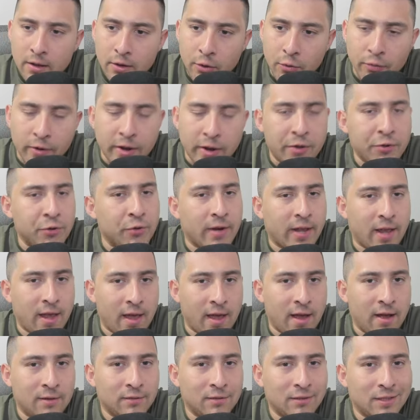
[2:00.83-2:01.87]
Create your
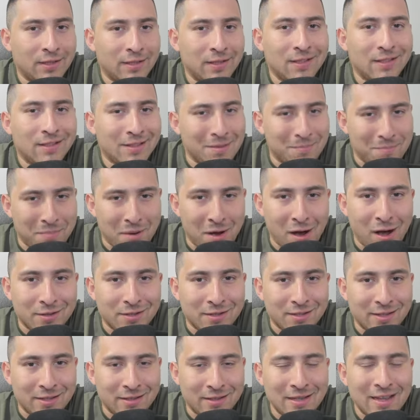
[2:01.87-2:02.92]
account,
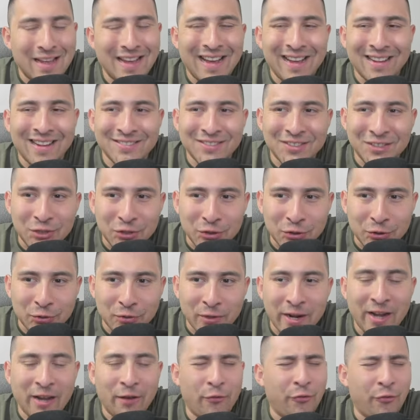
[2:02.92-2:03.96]
deposit, and
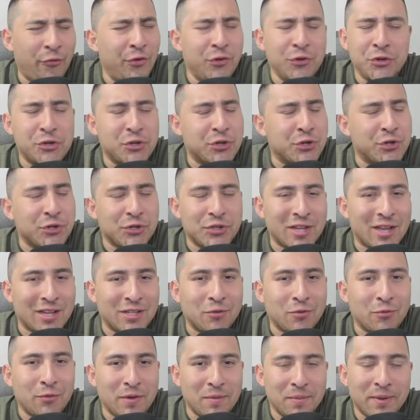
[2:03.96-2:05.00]
trade futures.
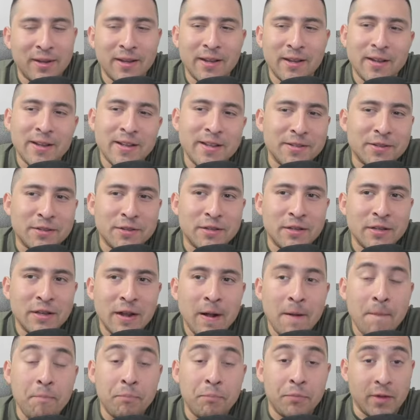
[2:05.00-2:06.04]
That's where the money is.
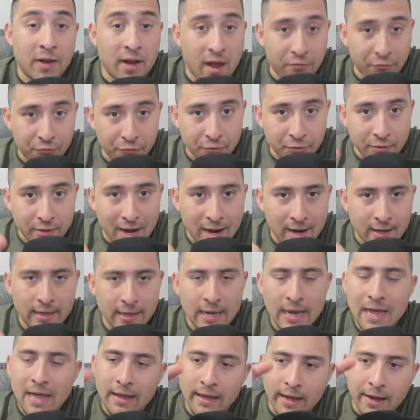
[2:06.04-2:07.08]
Then after
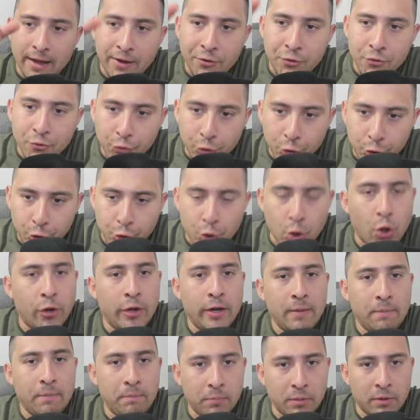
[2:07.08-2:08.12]
that, get your
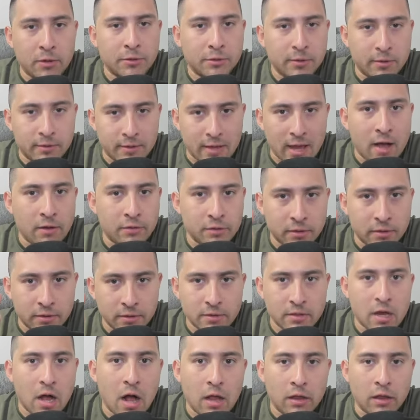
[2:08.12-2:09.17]

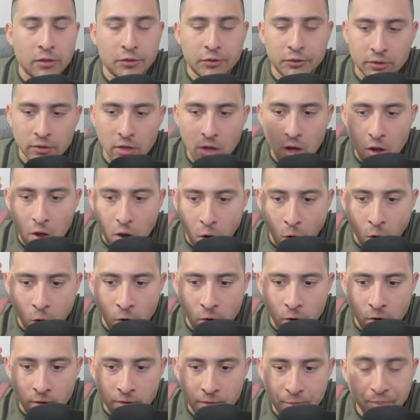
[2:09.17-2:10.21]
$30,000+
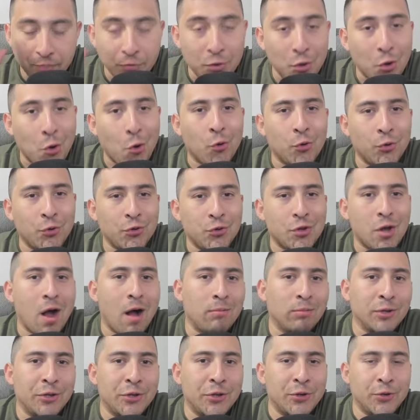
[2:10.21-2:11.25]
on
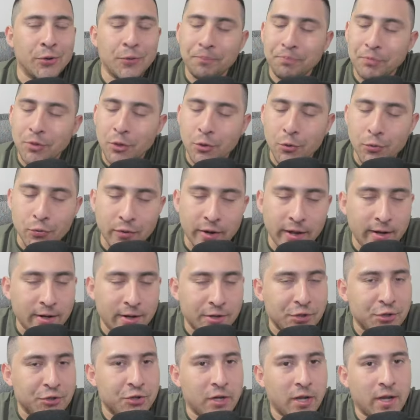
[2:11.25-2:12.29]
CoinW. Great
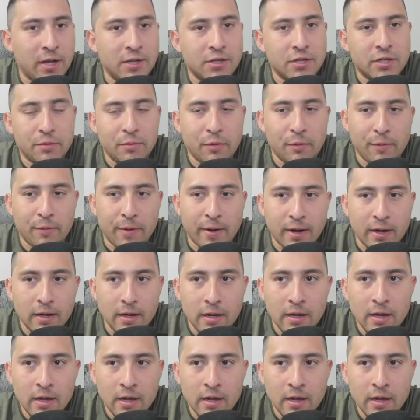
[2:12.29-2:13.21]
exchange, everybody.